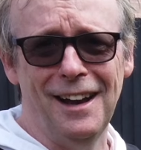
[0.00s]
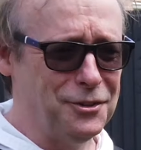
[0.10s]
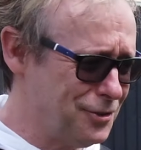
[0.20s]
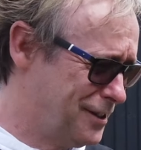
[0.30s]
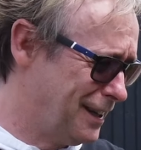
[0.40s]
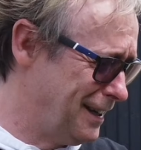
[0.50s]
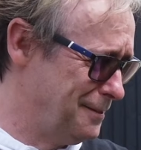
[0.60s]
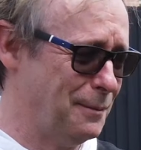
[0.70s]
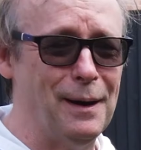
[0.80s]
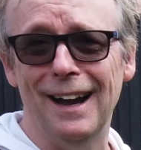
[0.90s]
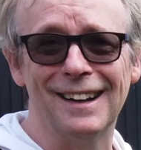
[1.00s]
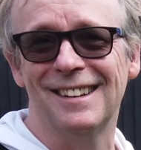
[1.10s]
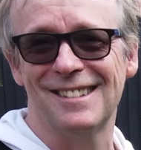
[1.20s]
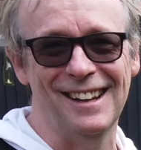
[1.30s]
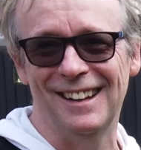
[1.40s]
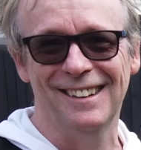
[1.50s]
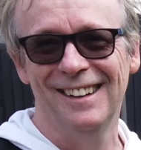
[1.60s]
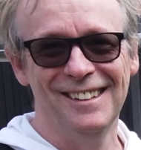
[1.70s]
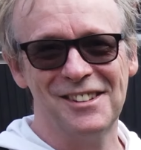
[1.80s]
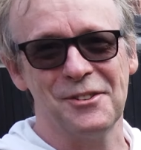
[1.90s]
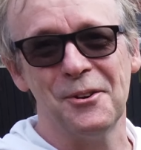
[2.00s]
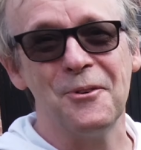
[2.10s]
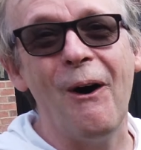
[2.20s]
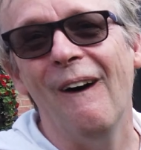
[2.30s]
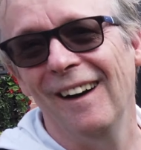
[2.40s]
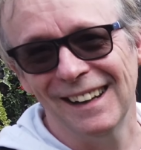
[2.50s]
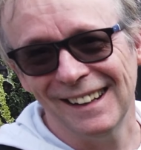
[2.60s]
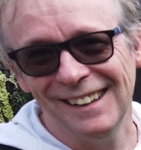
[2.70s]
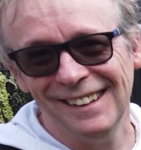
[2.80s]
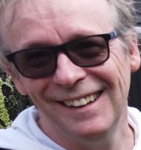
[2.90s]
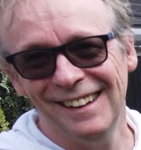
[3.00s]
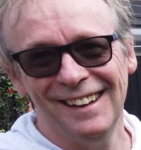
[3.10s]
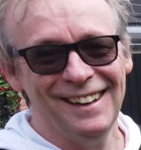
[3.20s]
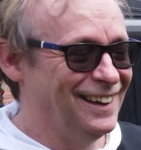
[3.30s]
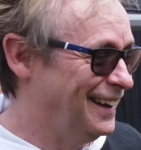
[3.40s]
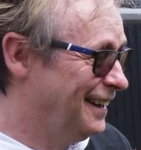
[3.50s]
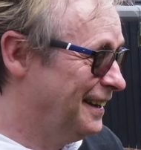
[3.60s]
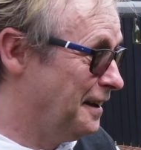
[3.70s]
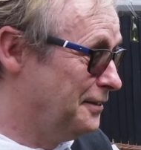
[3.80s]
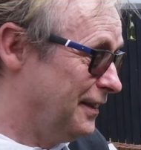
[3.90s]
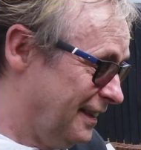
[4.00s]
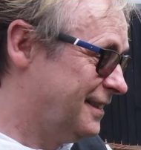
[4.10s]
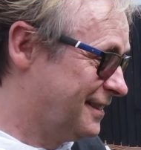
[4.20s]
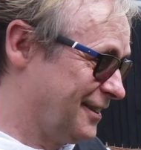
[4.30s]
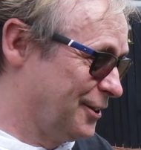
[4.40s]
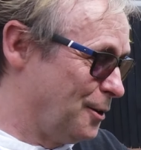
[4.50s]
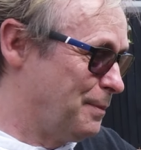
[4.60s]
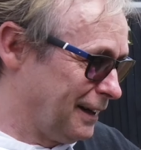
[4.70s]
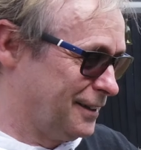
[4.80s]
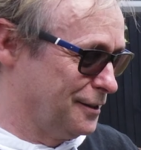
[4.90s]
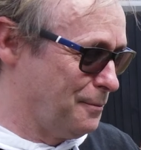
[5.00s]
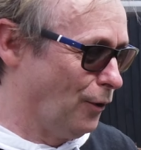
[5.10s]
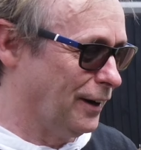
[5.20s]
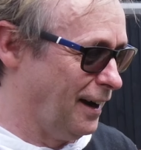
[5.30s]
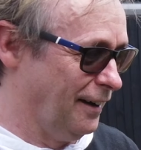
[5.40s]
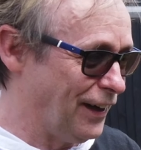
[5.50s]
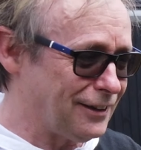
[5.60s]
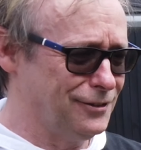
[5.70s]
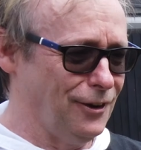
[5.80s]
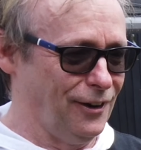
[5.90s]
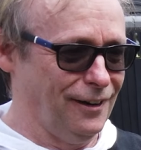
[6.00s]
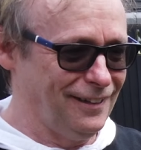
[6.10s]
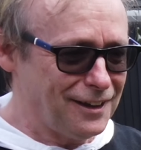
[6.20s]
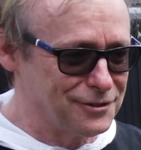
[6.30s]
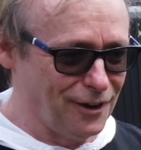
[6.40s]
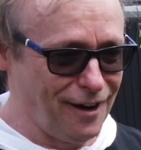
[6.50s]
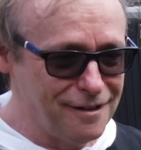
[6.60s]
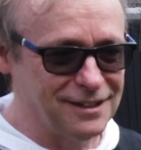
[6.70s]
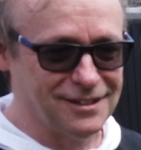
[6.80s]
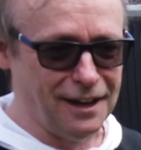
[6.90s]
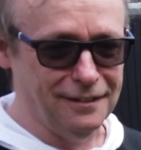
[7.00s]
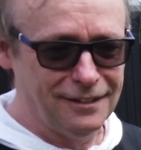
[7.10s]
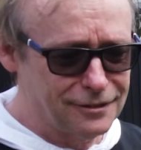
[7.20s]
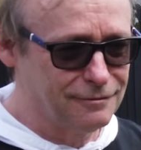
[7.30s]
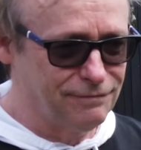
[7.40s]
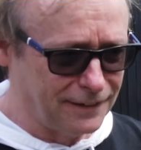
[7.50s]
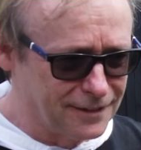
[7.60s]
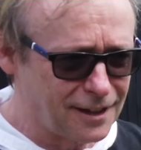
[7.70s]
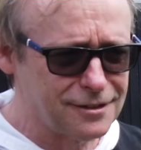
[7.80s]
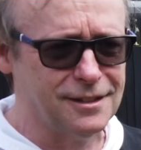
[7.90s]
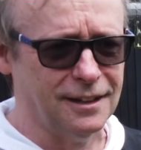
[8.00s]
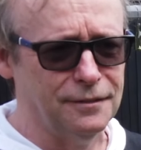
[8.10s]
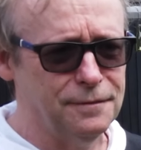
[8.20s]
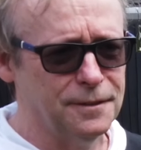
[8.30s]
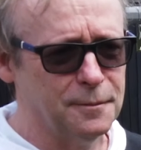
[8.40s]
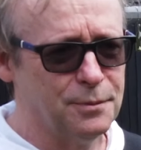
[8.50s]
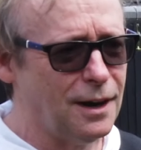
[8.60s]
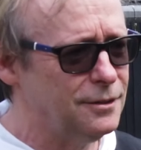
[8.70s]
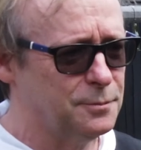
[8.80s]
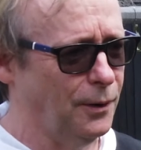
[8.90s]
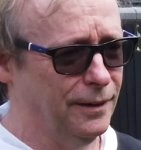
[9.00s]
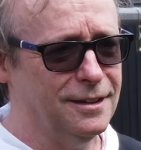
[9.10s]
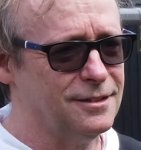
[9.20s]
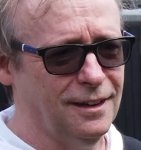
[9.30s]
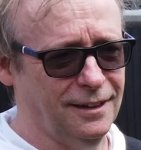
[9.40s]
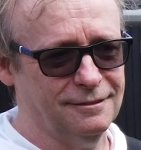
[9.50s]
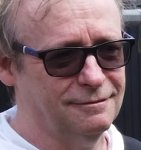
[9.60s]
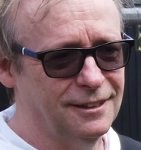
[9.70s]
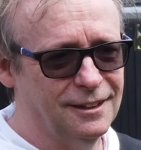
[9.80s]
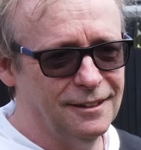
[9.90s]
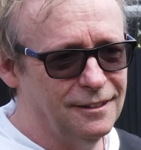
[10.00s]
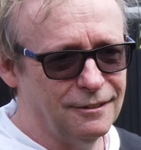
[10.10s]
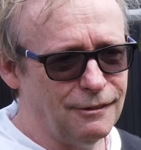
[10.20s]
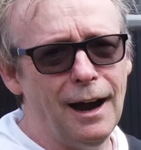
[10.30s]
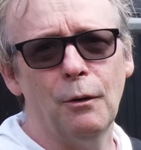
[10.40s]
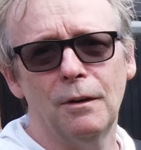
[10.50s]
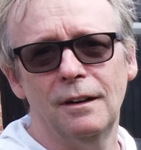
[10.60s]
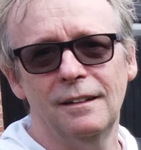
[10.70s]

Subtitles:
I just stick it in my bag. It's like, so what, you know? And to go back to the Mongar, that's not a heavy tent. It's fantastic, and for the price point, it's like, wow.